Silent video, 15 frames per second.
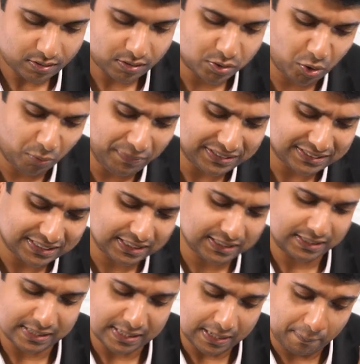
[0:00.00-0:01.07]
So
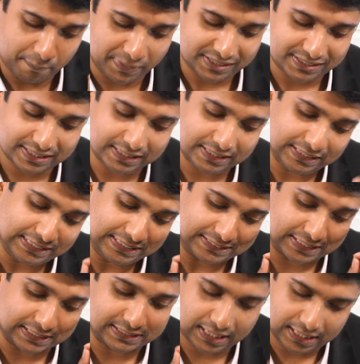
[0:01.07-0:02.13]
Mr.
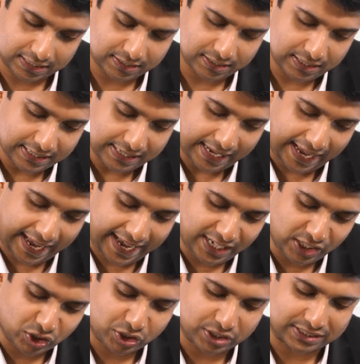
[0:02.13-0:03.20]
Sathak,
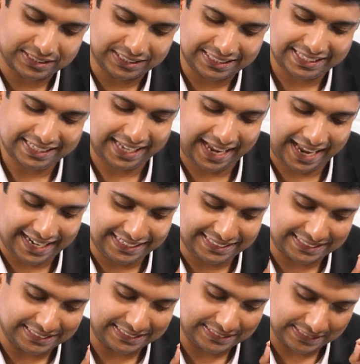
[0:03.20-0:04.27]
aged
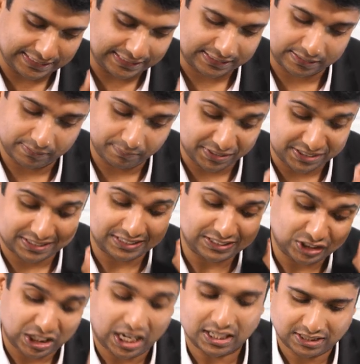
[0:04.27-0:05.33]
38 years, Mr.
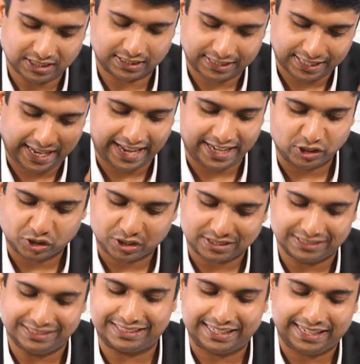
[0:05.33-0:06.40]
Sathak, aged
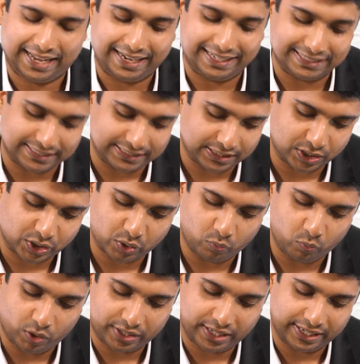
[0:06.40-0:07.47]
38 years,
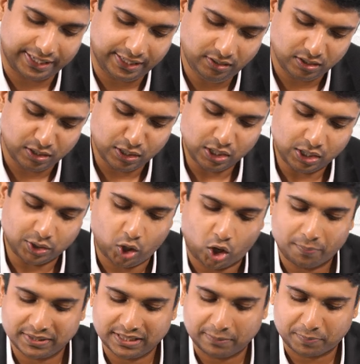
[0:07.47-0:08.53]
working in
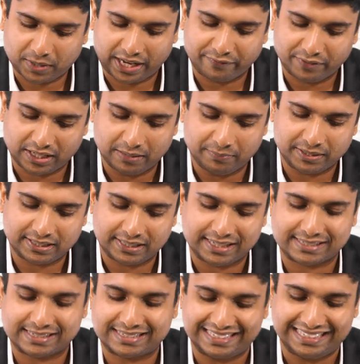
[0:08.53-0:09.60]
Nobida Private Limited
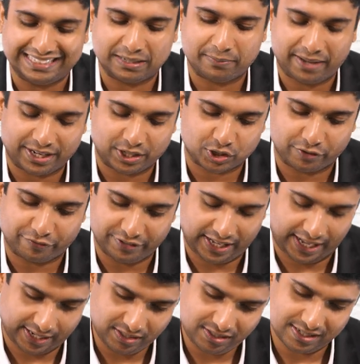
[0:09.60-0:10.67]
as a senior manager
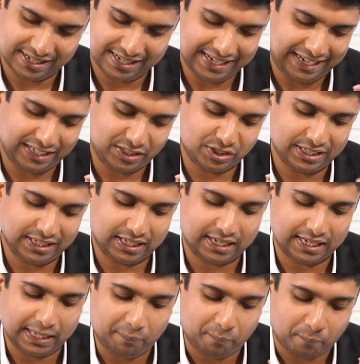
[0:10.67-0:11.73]
finance. His
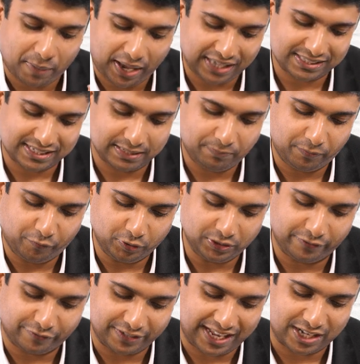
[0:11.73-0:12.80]
yearly pay slip for
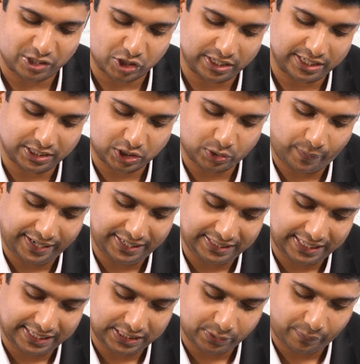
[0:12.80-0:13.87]
the financial year
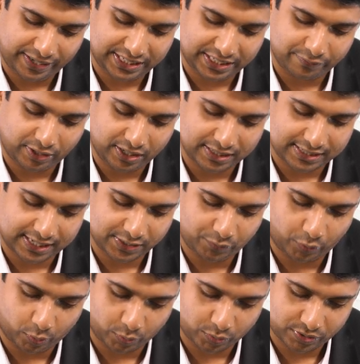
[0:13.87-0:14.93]
2021 is as
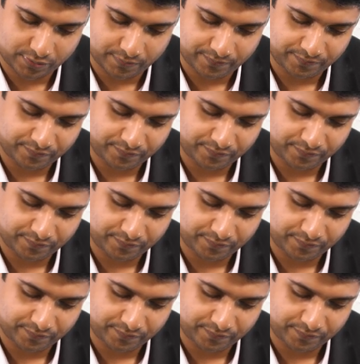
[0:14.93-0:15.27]
follows.